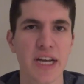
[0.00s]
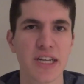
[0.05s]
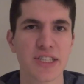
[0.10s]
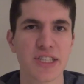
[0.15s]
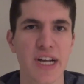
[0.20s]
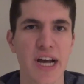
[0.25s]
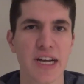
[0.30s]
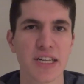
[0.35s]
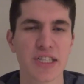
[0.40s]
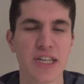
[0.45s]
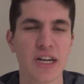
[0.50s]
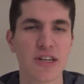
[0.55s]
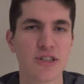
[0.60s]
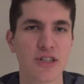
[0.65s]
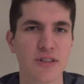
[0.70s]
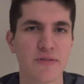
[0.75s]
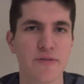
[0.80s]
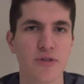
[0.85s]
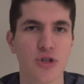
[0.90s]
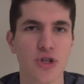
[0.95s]
case has,
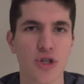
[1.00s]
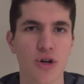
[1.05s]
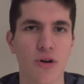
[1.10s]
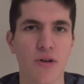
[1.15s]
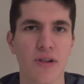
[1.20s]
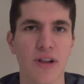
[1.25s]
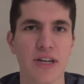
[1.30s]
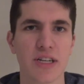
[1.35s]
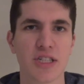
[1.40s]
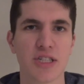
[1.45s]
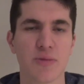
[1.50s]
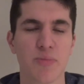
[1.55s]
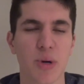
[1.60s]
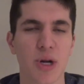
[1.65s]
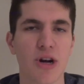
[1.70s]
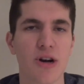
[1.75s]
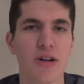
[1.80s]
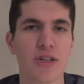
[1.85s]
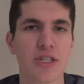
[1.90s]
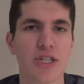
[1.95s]
not just for journalists,
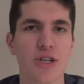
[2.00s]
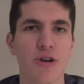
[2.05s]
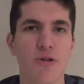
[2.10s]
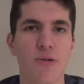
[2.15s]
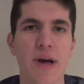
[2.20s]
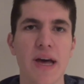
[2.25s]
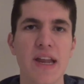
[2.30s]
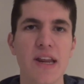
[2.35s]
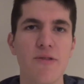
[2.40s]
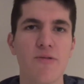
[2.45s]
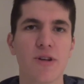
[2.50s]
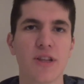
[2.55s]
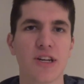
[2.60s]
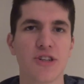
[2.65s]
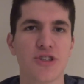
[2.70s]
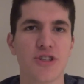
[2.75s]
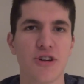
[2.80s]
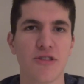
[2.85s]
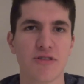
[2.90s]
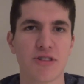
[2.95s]
but also
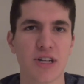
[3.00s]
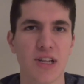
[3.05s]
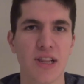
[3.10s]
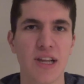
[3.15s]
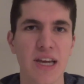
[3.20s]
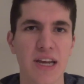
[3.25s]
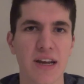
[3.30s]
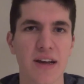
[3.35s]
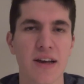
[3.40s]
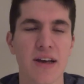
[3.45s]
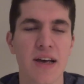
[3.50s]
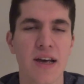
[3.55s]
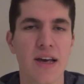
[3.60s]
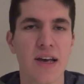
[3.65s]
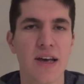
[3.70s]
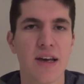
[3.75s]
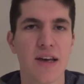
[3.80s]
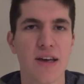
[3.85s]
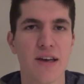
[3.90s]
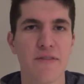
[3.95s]
anyone that shares a link.
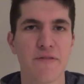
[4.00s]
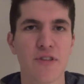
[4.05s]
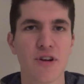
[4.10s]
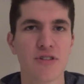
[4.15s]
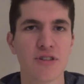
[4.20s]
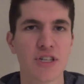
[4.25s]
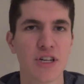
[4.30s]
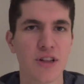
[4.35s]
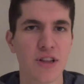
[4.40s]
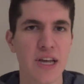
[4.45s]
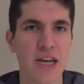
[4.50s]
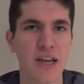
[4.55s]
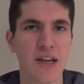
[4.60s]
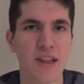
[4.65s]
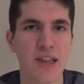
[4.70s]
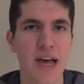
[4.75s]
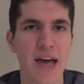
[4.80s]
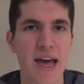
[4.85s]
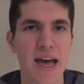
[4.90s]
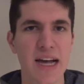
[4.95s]
If there's a
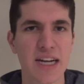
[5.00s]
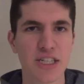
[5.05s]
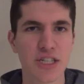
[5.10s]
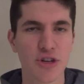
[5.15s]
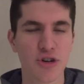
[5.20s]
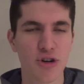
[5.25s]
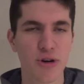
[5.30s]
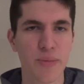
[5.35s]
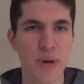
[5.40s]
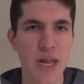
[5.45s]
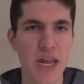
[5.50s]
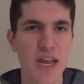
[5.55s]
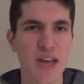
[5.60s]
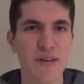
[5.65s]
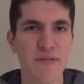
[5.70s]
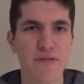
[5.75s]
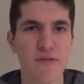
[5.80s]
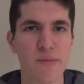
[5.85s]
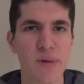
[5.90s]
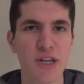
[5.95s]
link that has
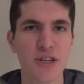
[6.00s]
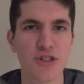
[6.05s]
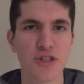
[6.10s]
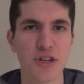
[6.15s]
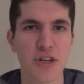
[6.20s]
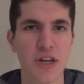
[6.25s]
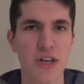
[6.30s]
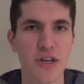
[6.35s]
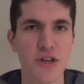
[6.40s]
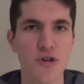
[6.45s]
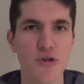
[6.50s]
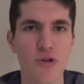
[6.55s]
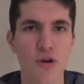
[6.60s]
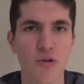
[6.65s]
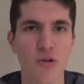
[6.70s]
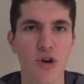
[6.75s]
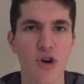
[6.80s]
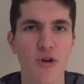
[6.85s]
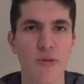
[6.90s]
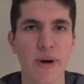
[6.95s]
incriminating information and you
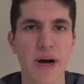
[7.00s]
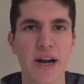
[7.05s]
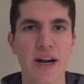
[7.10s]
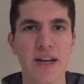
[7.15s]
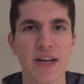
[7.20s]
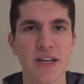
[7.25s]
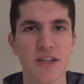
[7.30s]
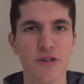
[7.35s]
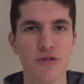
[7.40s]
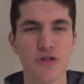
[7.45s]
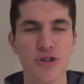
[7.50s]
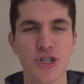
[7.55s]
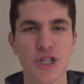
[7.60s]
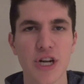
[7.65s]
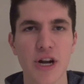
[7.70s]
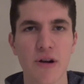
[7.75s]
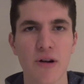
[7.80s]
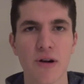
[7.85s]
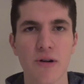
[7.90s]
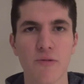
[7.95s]
don't know about it and you
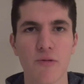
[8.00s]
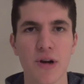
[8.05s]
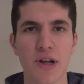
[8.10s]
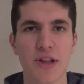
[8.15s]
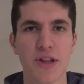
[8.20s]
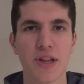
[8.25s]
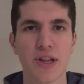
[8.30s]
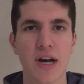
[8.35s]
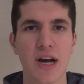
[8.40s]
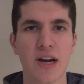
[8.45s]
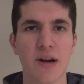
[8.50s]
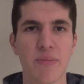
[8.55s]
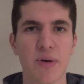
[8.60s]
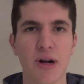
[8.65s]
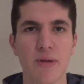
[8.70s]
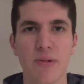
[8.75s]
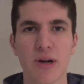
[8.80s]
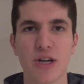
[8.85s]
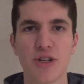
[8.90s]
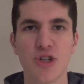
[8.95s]
share it on a
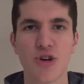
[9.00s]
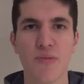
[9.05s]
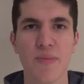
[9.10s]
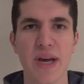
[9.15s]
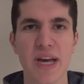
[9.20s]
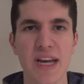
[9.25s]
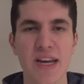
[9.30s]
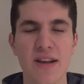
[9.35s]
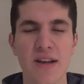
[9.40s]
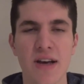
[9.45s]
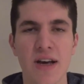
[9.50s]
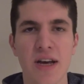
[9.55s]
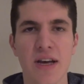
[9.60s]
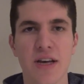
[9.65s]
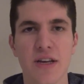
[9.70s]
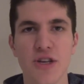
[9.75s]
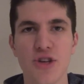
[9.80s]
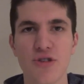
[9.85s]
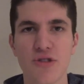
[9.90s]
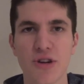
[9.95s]
public domain,
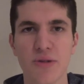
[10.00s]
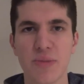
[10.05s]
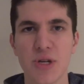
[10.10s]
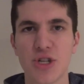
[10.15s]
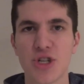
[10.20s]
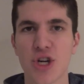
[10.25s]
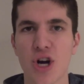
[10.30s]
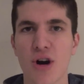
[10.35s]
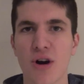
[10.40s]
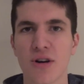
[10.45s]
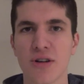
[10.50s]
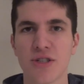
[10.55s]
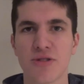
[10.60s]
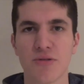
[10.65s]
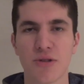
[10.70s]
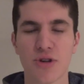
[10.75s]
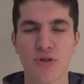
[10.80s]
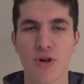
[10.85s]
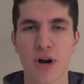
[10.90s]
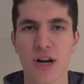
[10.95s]
you could be
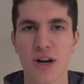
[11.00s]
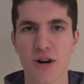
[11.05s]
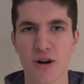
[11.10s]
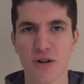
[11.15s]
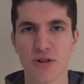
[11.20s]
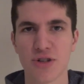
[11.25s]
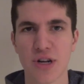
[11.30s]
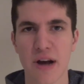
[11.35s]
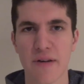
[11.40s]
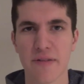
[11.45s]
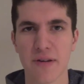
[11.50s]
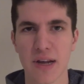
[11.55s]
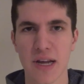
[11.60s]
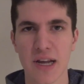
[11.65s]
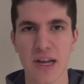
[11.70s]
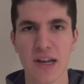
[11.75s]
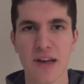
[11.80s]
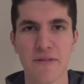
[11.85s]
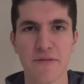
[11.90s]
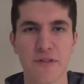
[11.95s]
charged with credit card
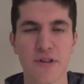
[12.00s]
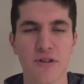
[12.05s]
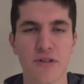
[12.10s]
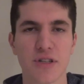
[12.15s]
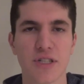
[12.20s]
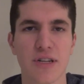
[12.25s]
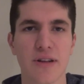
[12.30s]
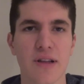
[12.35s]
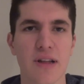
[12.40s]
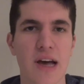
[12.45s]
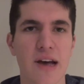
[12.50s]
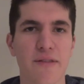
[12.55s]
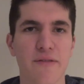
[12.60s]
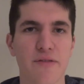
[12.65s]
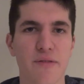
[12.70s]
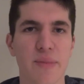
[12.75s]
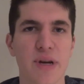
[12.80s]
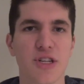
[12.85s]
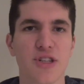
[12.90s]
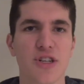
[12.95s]
trafficking if there is that
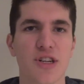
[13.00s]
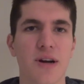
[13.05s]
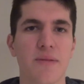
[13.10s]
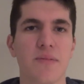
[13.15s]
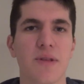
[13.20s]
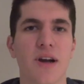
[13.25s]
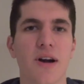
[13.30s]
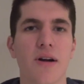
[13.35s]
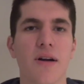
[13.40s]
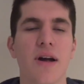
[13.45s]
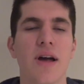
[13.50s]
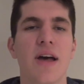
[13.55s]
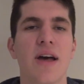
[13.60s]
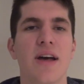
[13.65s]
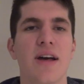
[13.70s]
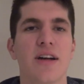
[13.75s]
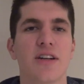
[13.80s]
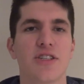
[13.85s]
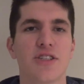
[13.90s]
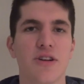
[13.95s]
information up there.
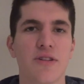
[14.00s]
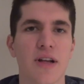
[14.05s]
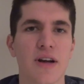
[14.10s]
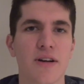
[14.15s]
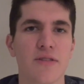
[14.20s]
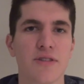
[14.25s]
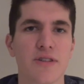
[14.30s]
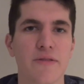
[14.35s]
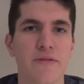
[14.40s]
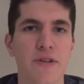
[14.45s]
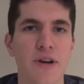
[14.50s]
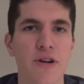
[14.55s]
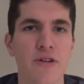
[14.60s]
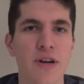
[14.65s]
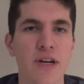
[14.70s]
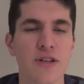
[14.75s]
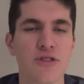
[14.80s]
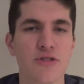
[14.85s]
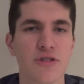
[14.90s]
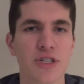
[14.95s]
So that was a
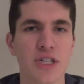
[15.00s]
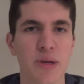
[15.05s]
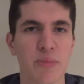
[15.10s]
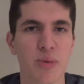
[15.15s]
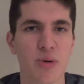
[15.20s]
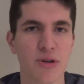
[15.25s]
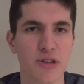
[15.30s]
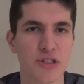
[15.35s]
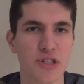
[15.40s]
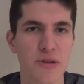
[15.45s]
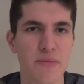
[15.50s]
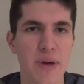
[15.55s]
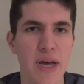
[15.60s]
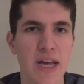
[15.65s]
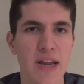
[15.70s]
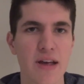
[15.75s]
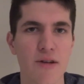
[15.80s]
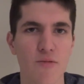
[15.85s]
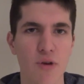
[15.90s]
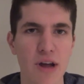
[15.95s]
very interesting point she
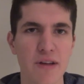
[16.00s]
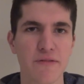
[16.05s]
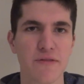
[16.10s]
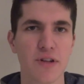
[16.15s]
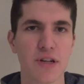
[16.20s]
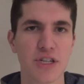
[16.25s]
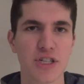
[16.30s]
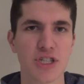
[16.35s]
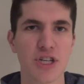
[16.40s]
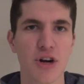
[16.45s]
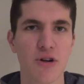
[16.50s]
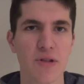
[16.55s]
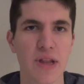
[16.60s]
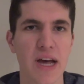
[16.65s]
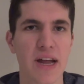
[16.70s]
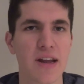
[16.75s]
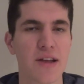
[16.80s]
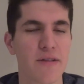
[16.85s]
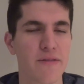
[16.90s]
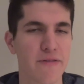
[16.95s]
made, and rightfully
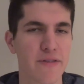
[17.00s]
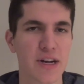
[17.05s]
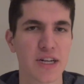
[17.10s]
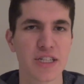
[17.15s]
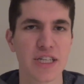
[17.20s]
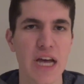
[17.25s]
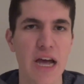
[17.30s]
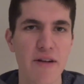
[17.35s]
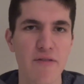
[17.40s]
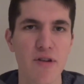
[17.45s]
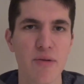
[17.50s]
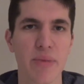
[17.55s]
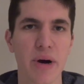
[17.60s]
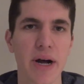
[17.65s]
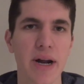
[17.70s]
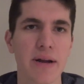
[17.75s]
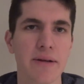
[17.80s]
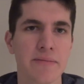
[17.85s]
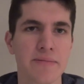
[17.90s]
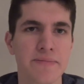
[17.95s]
so, that it affects
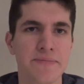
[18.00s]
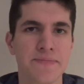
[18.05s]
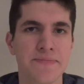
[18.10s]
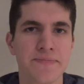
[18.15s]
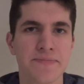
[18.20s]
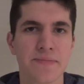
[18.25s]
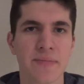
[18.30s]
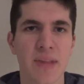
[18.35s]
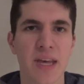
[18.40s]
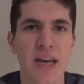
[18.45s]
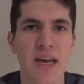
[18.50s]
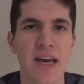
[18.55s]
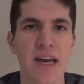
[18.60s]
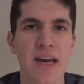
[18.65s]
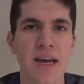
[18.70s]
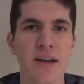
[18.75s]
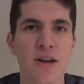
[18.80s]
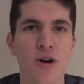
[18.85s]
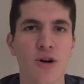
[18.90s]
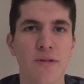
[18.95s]
everybody.
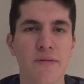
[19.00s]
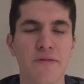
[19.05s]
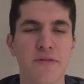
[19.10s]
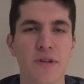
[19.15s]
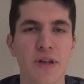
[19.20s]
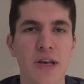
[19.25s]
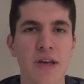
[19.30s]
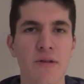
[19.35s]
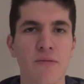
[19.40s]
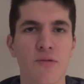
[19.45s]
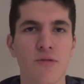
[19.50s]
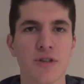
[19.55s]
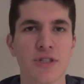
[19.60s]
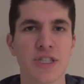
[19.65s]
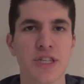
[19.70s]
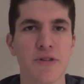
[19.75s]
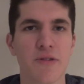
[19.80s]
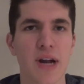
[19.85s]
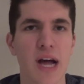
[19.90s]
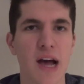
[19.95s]
And hopefully
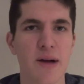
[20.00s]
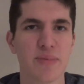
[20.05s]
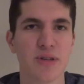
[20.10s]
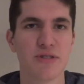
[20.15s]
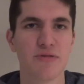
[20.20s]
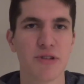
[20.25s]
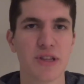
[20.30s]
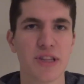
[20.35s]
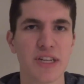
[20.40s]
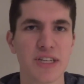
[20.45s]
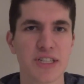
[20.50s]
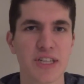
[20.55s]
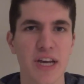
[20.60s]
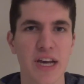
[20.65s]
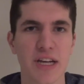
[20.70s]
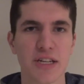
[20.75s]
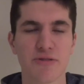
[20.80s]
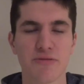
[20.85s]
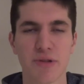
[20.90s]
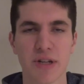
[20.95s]
we'll see what happens with this
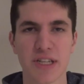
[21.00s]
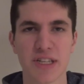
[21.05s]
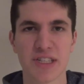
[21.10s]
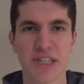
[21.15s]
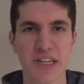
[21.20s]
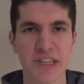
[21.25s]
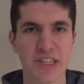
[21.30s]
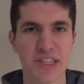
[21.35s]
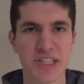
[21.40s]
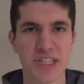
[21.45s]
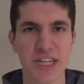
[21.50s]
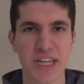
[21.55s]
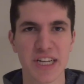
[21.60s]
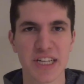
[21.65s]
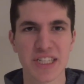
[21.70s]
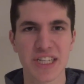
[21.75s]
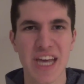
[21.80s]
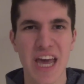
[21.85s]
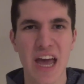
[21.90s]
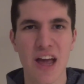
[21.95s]
case when the
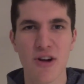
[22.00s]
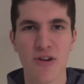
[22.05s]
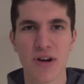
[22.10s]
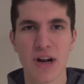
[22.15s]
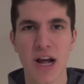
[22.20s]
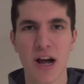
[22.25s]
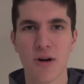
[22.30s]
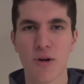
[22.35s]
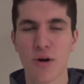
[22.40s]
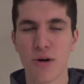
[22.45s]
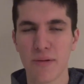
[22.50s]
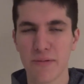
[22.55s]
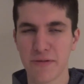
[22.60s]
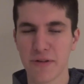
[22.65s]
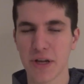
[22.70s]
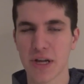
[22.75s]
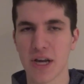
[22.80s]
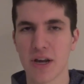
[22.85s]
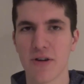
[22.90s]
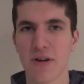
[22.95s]
sentencing is
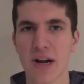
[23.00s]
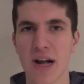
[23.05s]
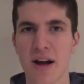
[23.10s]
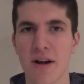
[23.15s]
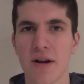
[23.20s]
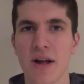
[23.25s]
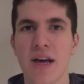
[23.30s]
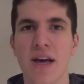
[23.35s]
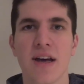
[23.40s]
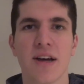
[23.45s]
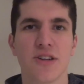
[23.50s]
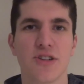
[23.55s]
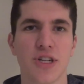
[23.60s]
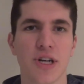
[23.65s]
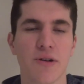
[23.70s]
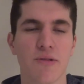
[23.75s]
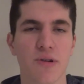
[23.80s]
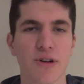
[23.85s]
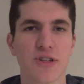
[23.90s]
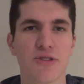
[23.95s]
hopefully carried out
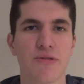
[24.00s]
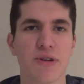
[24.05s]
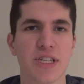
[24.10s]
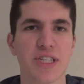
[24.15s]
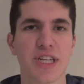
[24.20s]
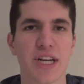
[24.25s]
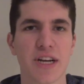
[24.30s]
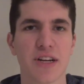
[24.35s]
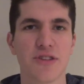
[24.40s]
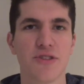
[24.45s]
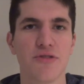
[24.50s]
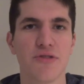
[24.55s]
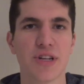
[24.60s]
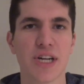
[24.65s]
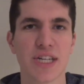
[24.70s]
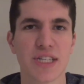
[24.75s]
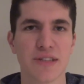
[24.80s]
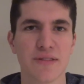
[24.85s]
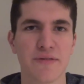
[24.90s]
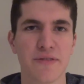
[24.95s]
January 22nd,
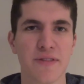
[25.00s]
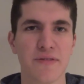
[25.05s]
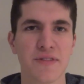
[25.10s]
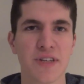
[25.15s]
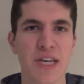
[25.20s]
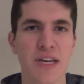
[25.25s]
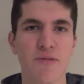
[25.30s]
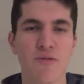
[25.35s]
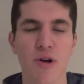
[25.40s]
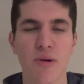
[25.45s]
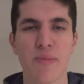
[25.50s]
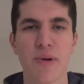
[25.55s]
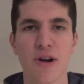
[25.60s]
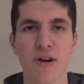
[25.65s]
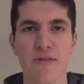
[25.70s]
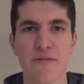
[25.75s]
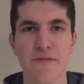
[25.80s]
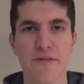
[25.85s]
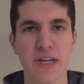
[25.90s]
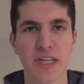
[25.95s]
2015, where
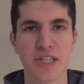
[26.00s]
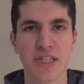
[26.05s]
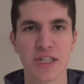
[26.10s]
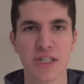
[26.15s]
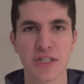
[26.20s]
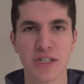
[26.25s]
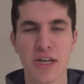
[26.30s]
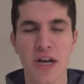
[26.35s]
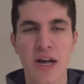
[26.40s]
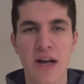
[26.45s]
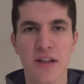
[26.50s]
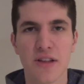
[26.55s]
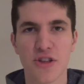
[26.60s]
Barrett faces